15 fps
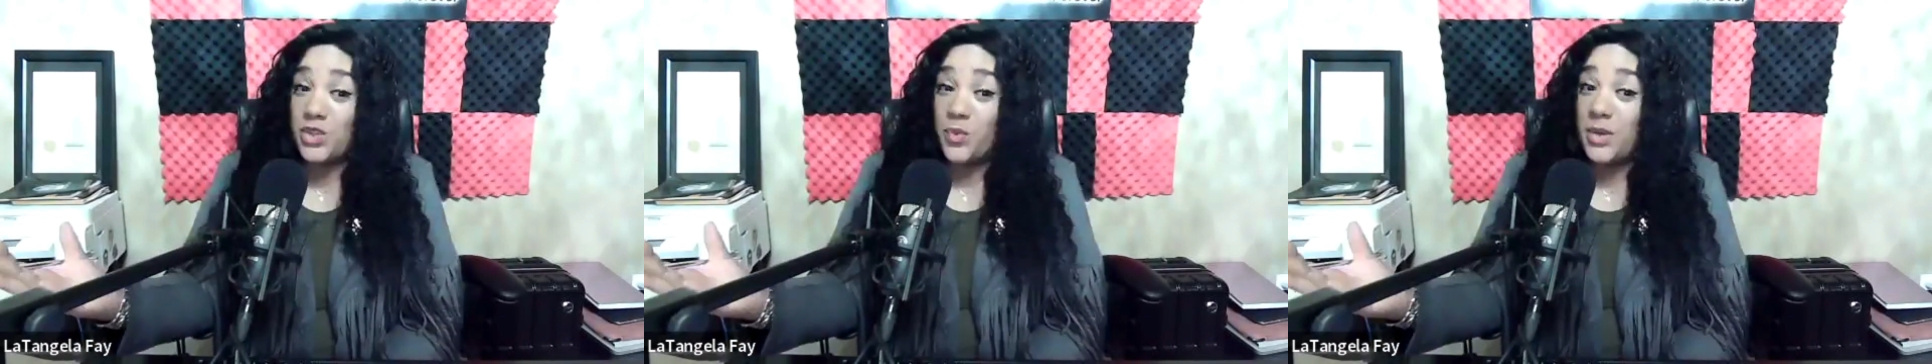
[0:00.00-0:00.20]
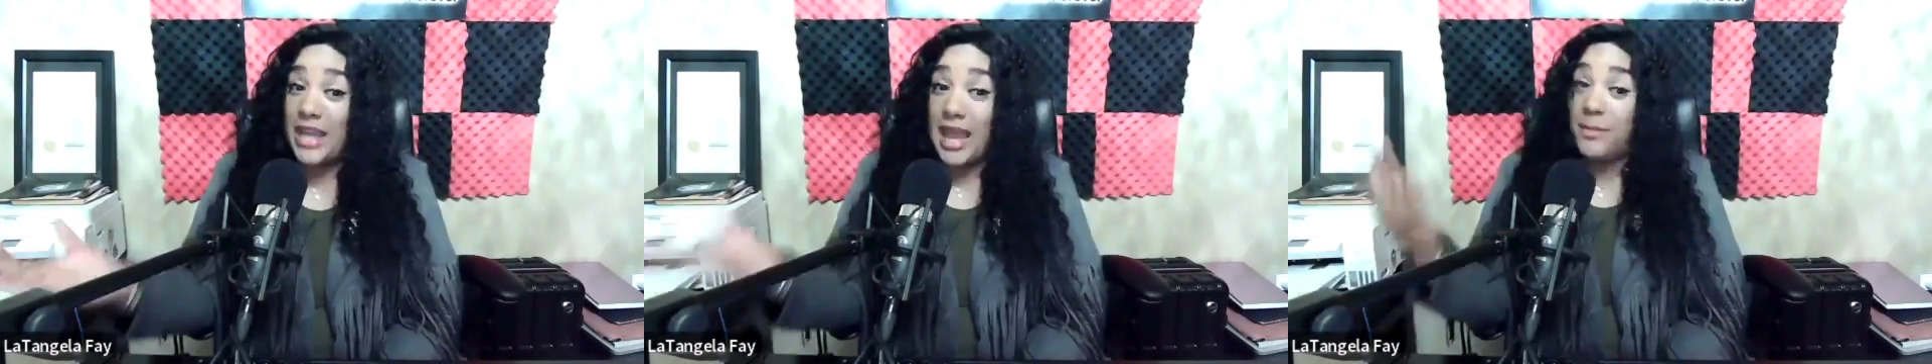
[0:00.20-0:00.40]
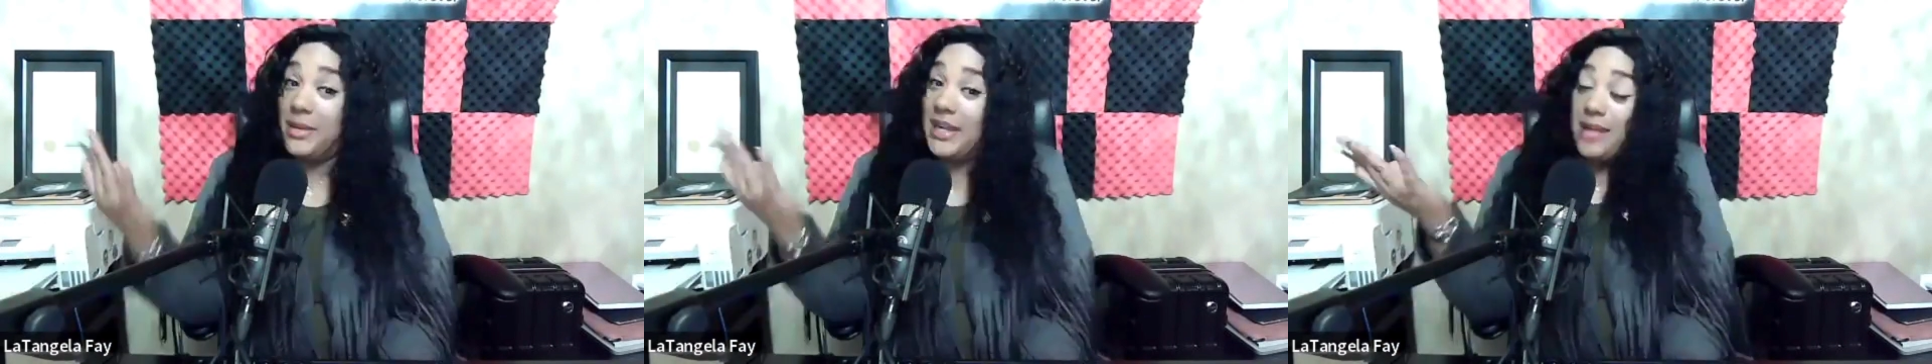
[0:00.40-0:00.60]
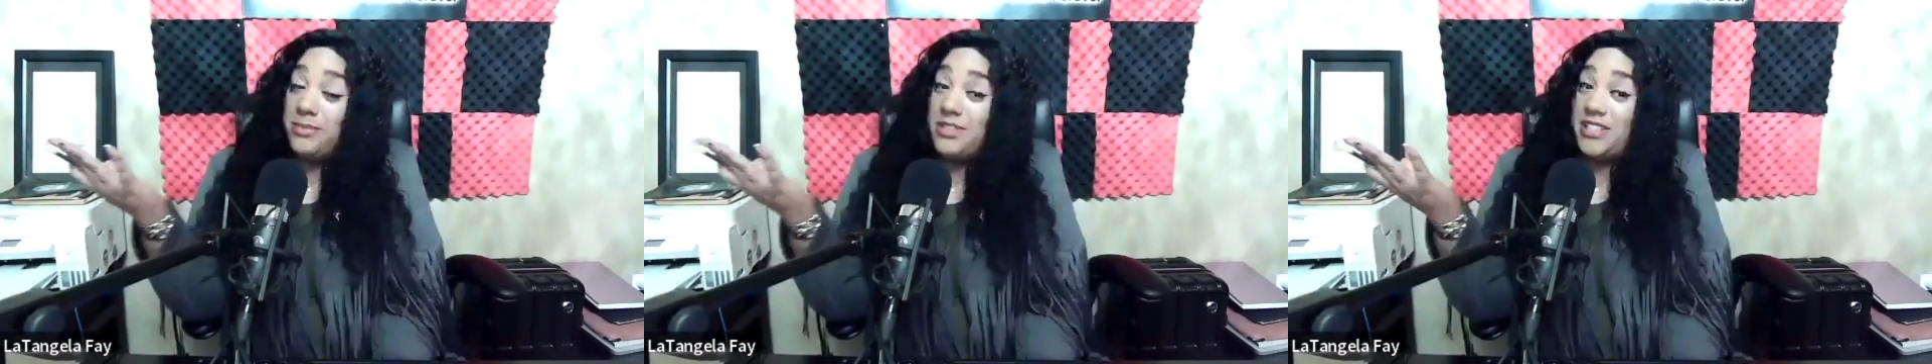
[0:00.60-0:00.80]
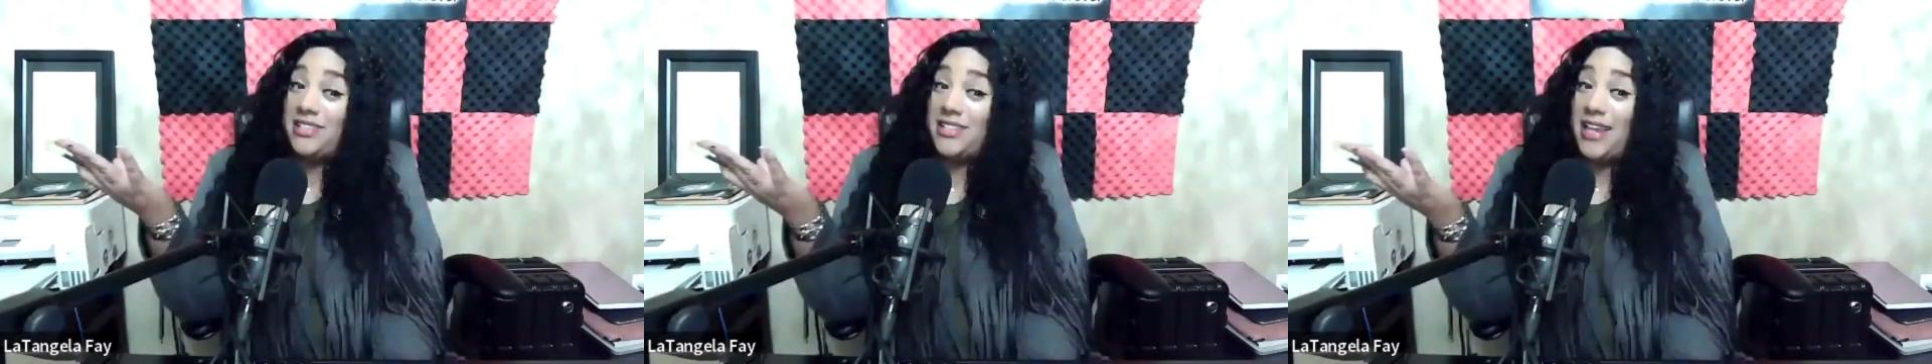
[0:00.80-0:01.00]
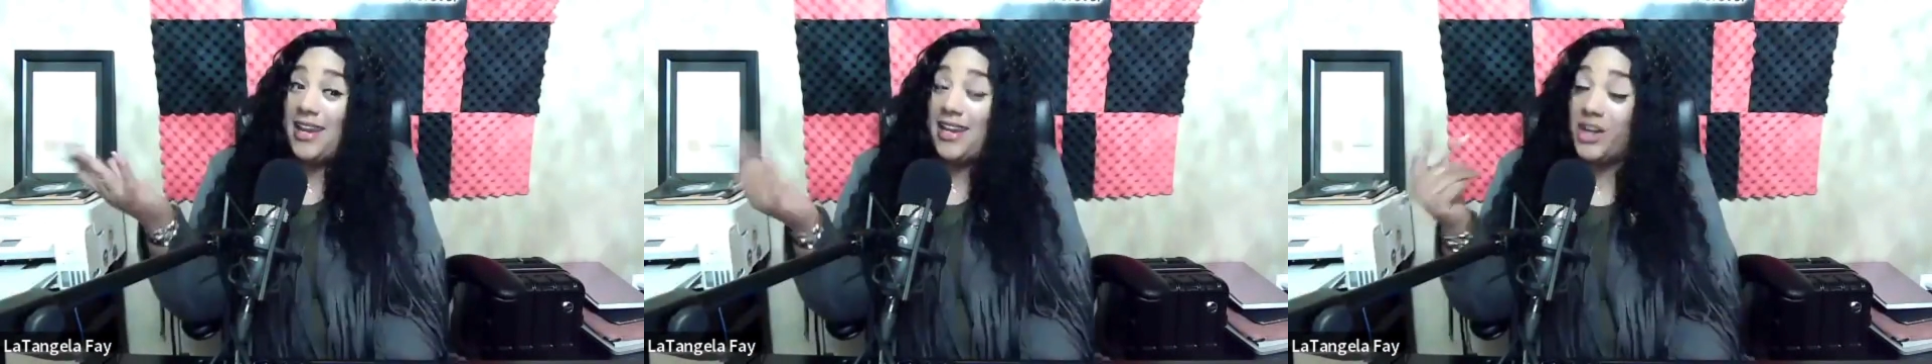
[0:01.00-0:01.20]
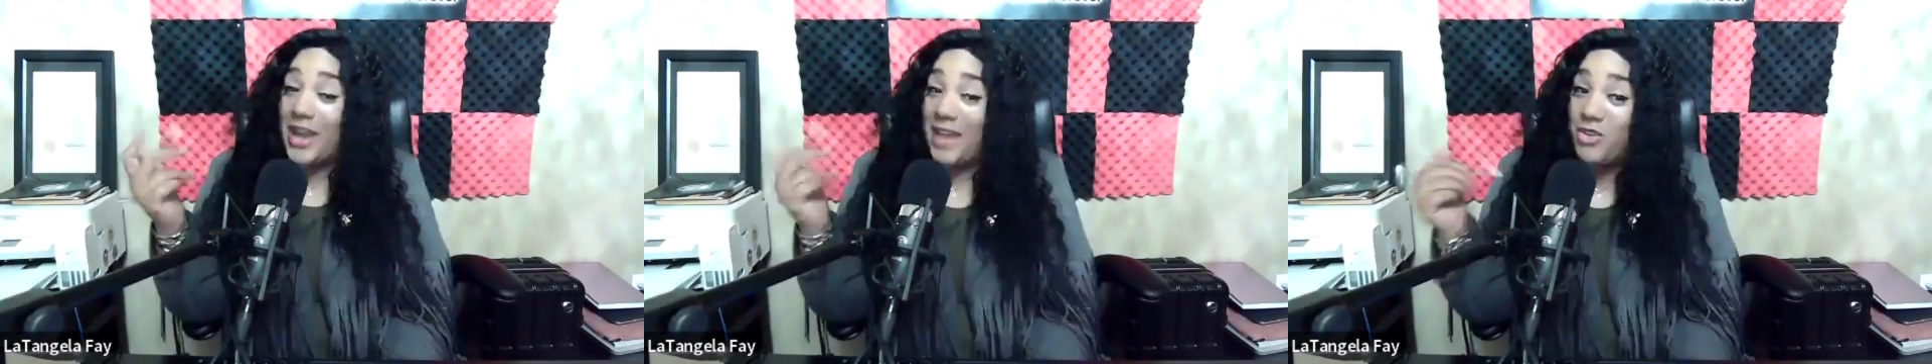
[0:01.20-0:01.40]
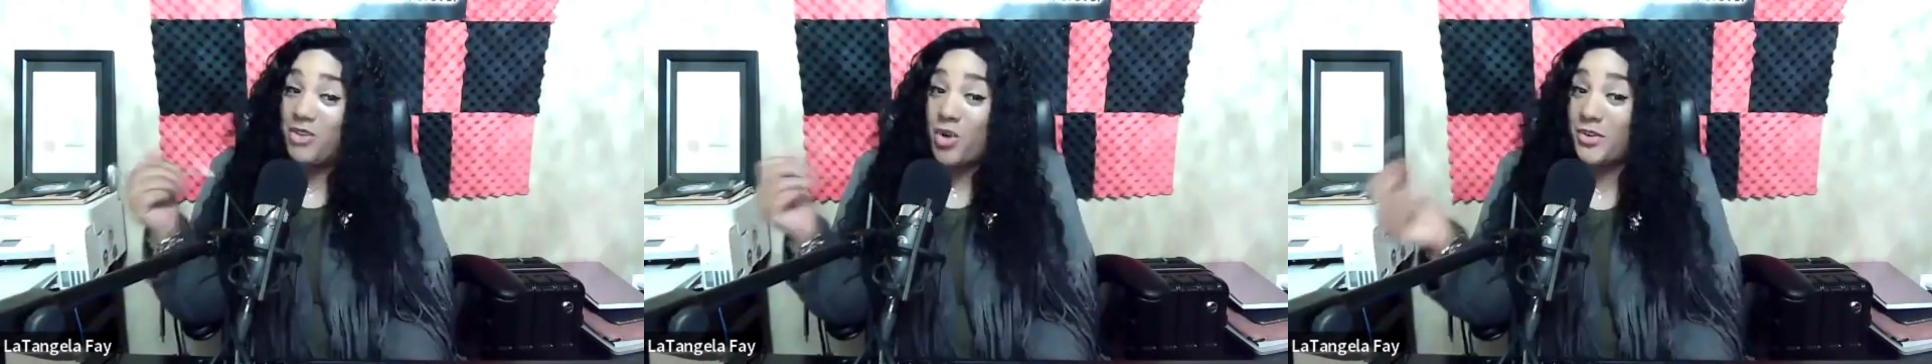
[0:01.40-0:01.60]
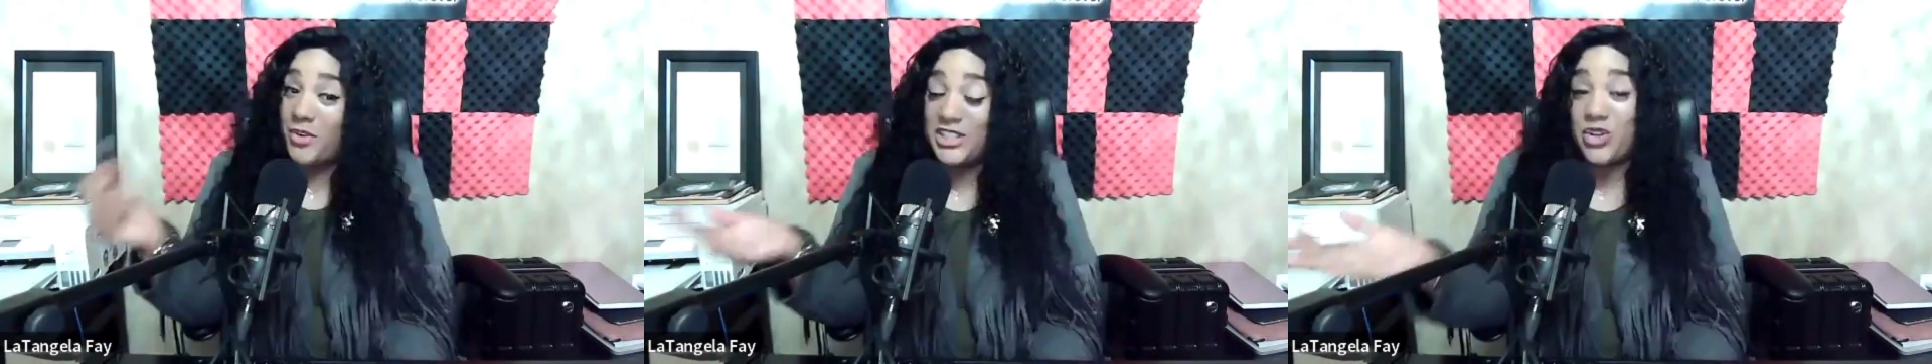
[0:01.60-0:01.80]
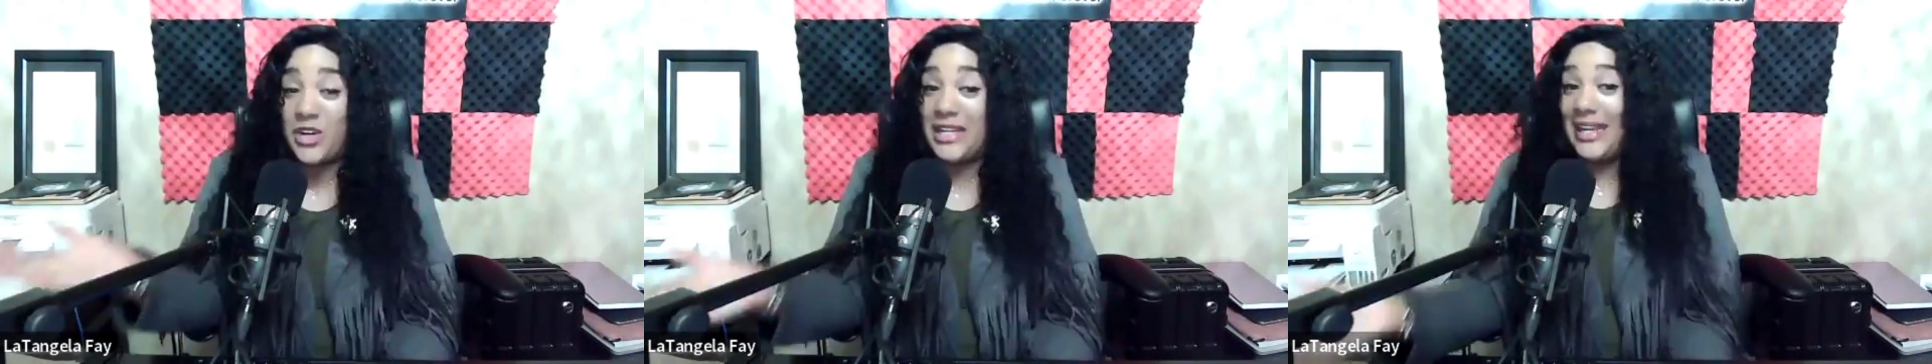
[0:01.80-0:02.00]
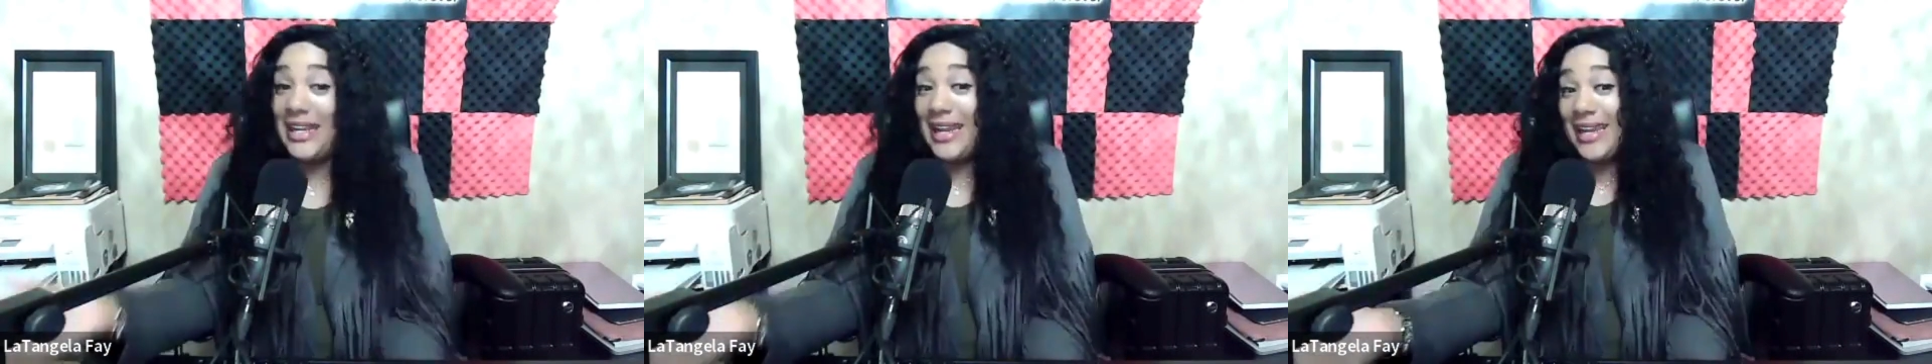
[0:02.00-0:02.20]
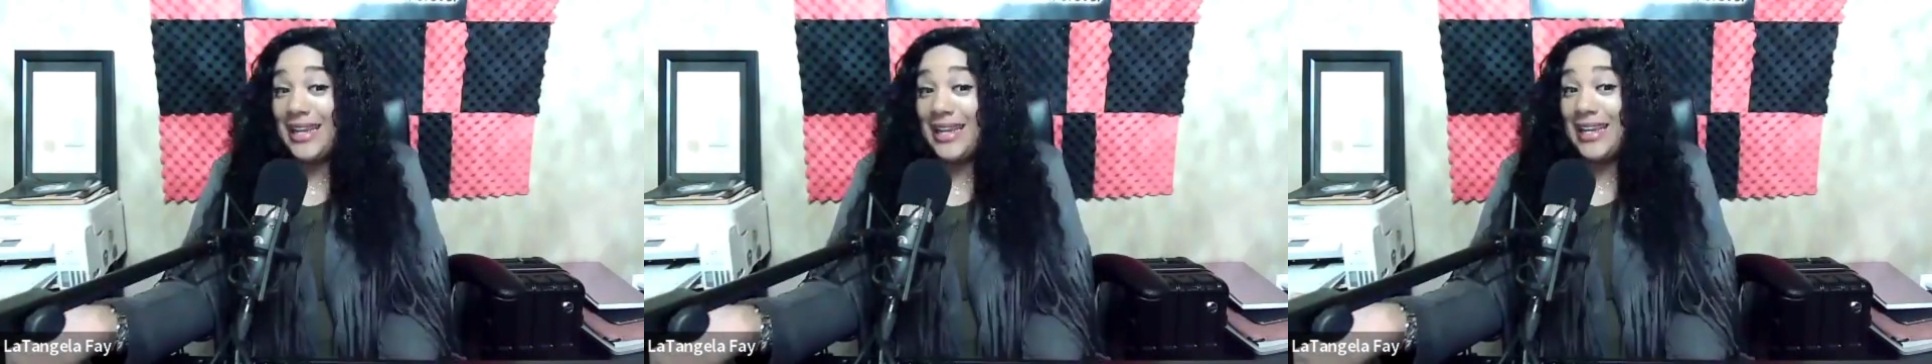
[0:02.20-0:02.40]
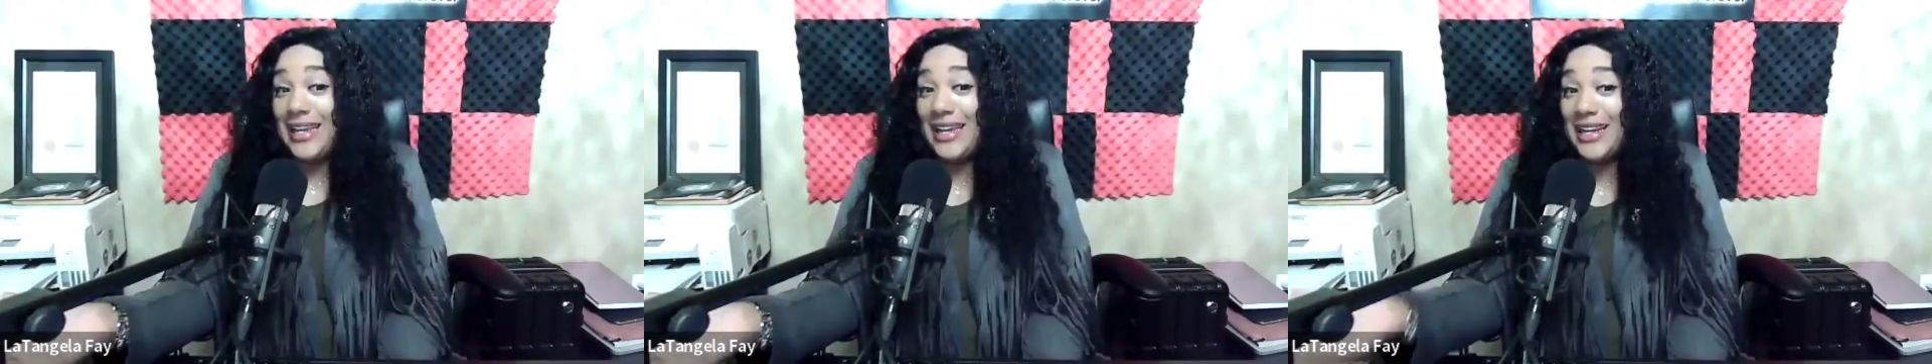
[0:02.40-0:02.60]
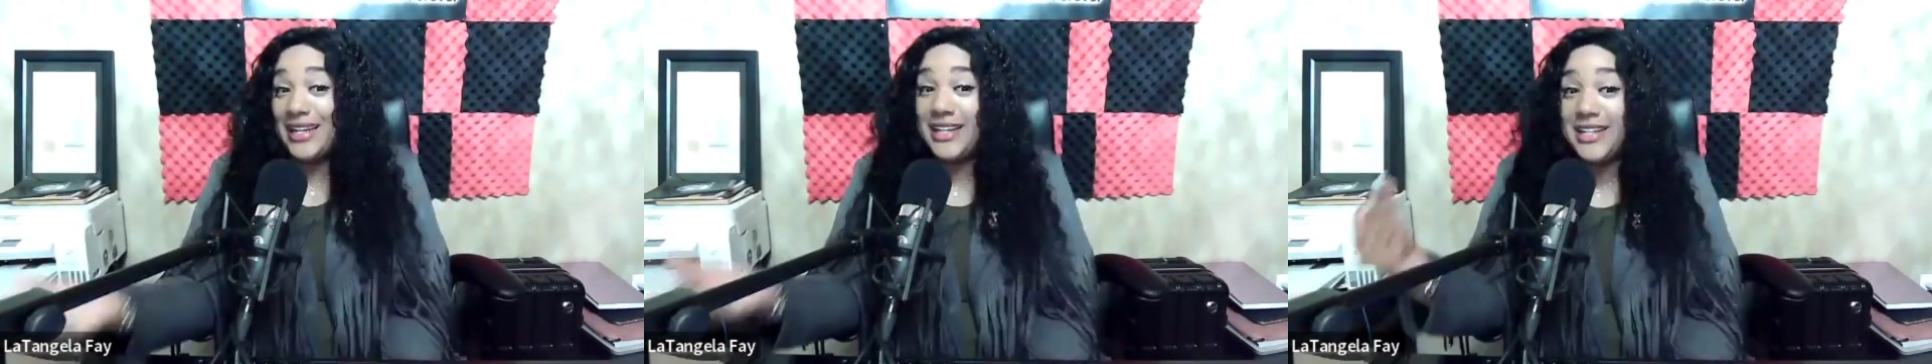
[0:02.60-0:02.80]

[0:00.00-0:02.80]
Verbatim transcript: for twenty, I mean, I'm just saying, or have you already started inking it?